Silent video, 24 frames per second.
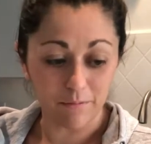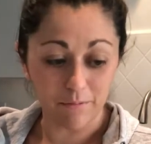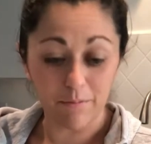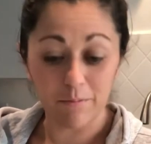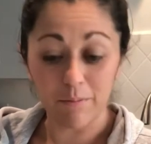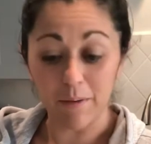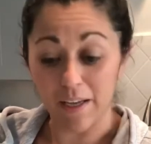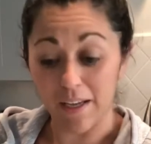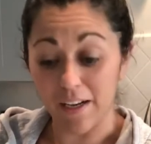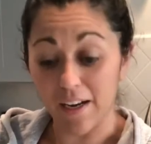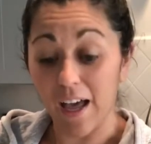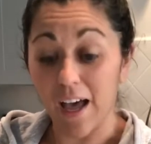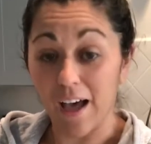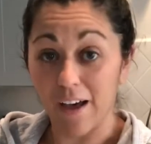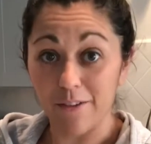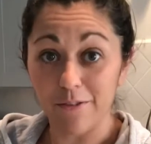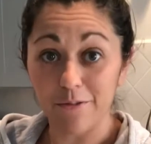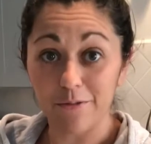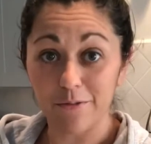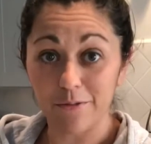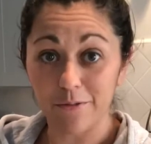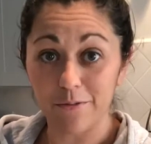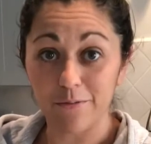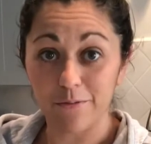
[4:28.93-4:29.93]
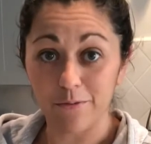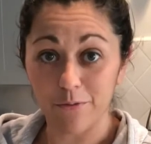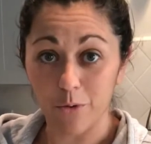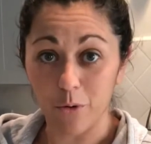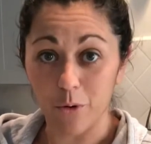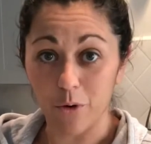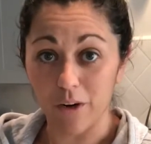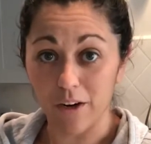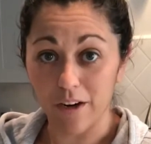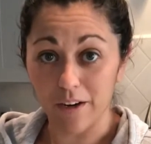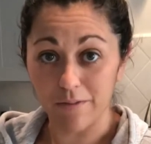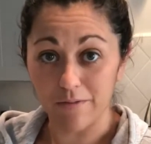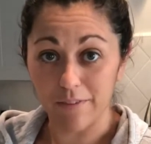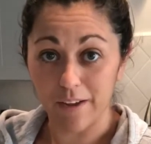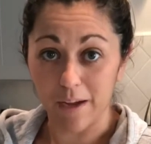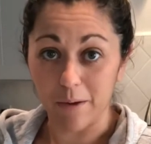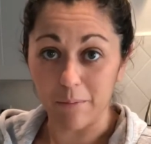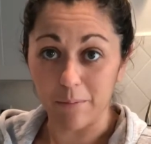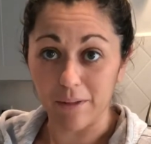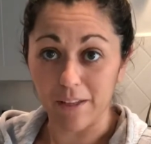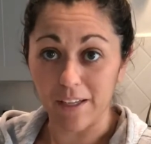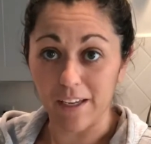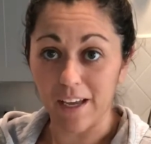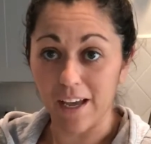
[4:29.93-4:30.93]
be enough for a
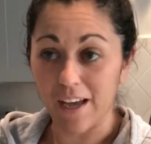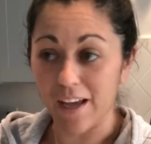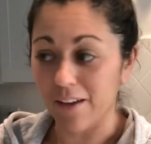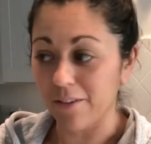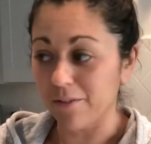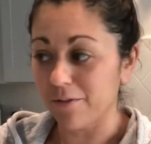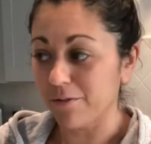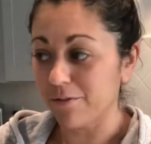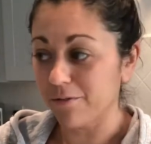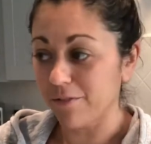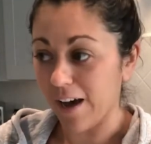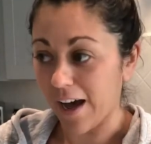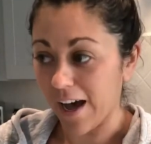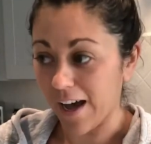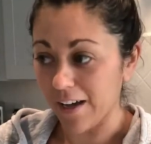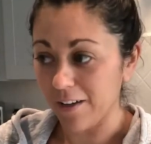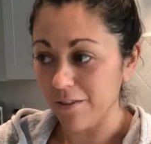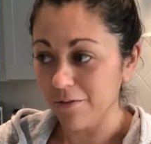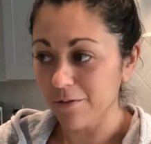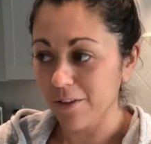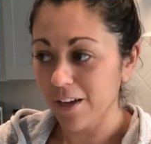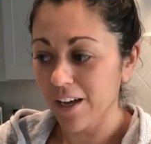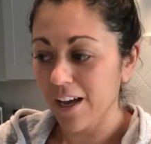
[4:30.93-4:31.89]
family of 5.